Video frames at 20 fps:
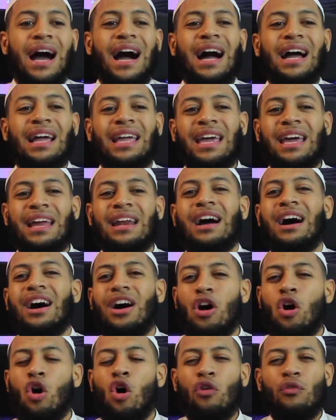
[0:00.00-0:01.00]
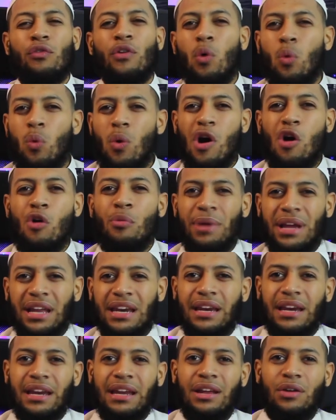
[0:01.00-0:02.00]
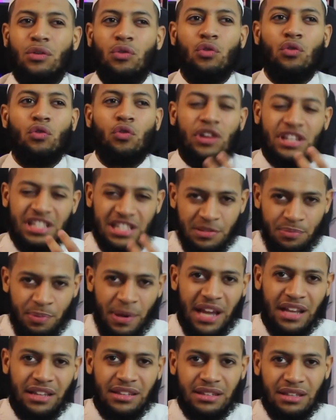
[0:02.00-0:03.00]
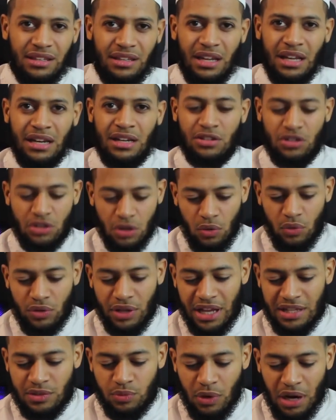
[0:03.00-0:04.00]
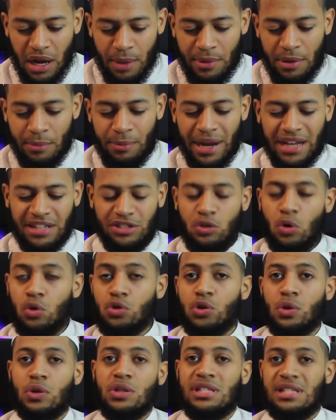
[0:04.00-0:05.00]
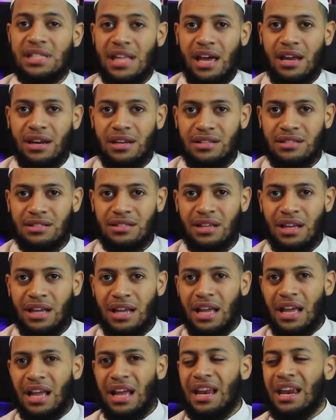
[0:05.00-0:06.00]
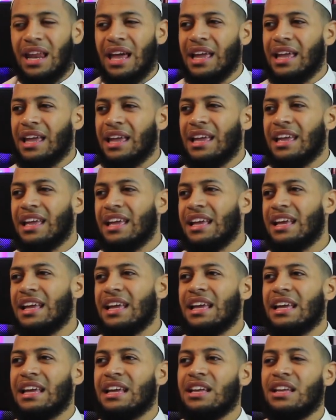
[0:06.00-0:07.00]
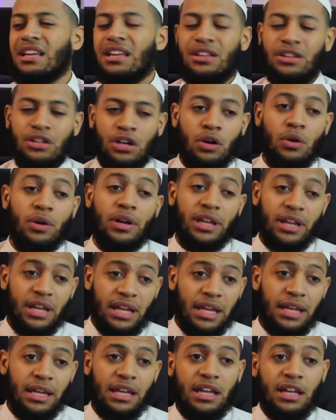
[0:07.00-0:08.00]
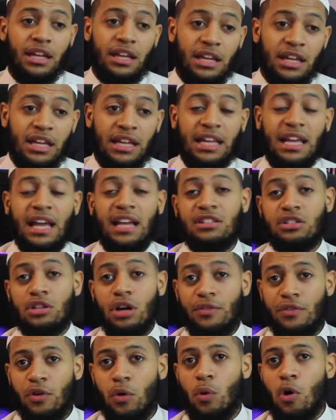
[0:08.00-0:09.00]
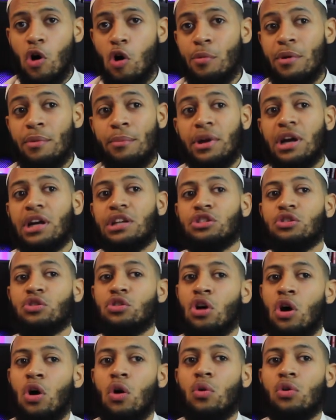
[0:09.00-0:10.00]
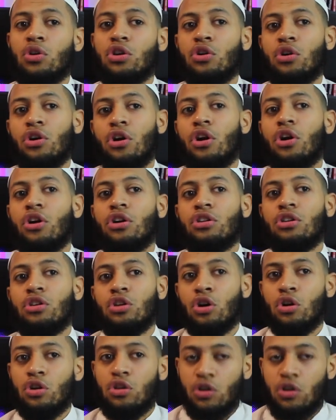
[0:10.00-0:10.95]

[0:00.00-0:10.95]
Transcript: I get a overwhelming respect. And so that's what I mean by social status. Like, you know, it gets overwhelming because your level, you